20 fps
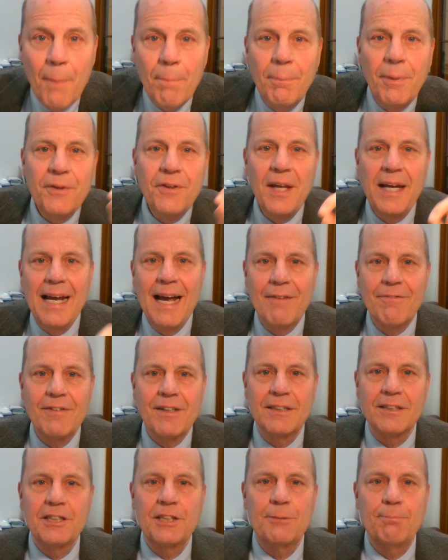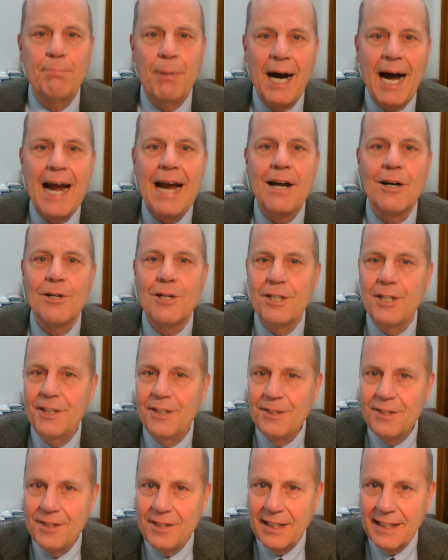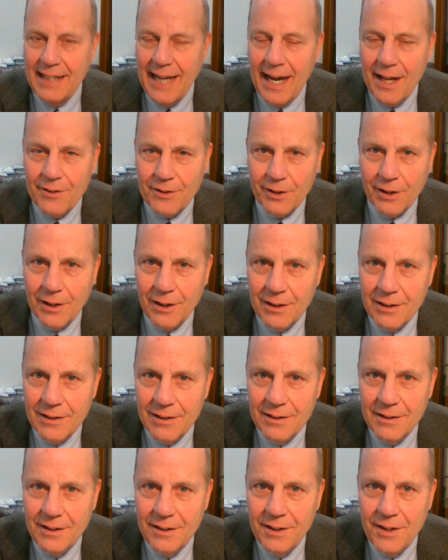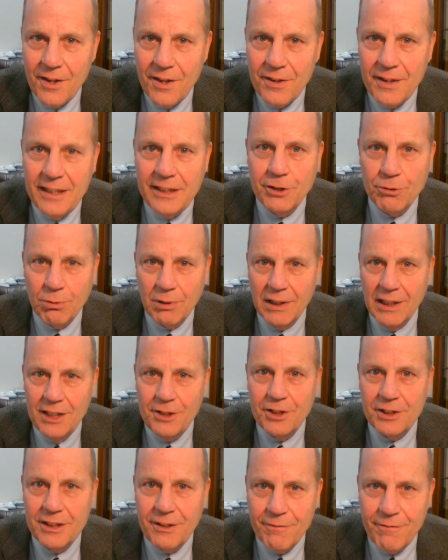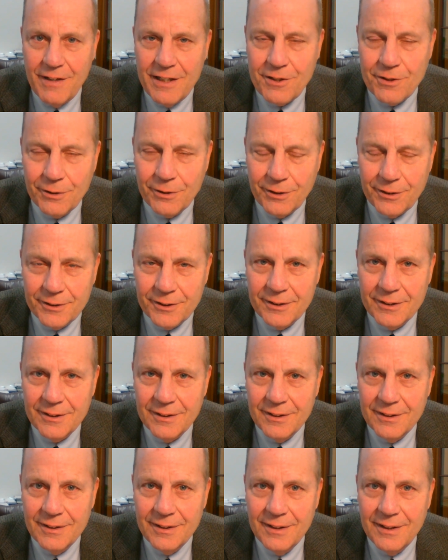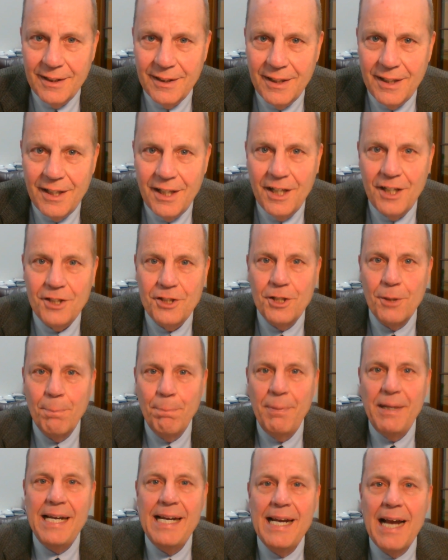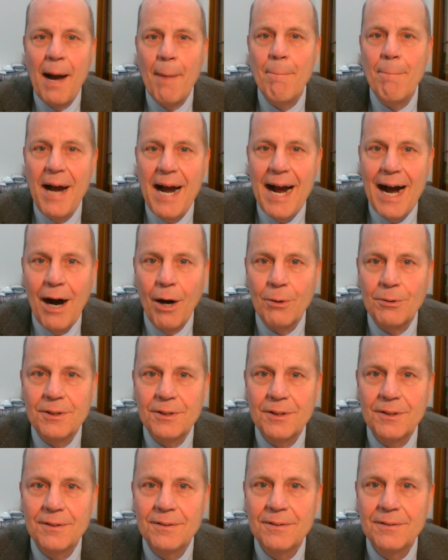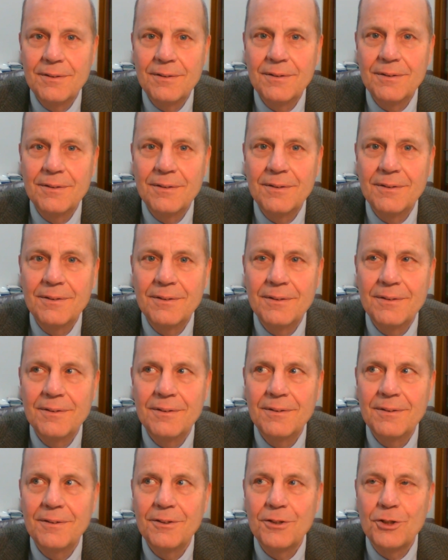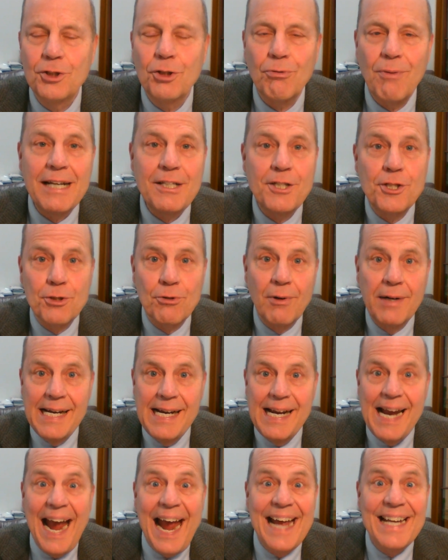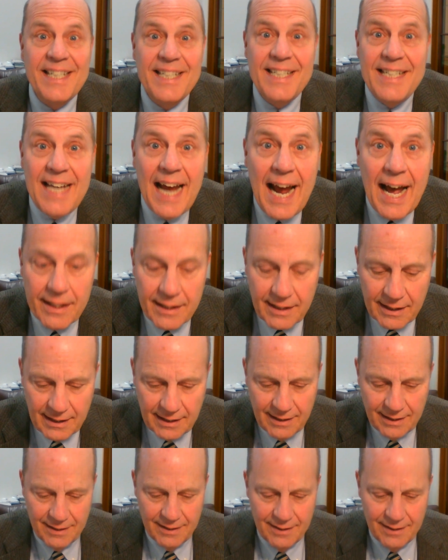but they have conspired together, these religious officials, to be about treachery and death.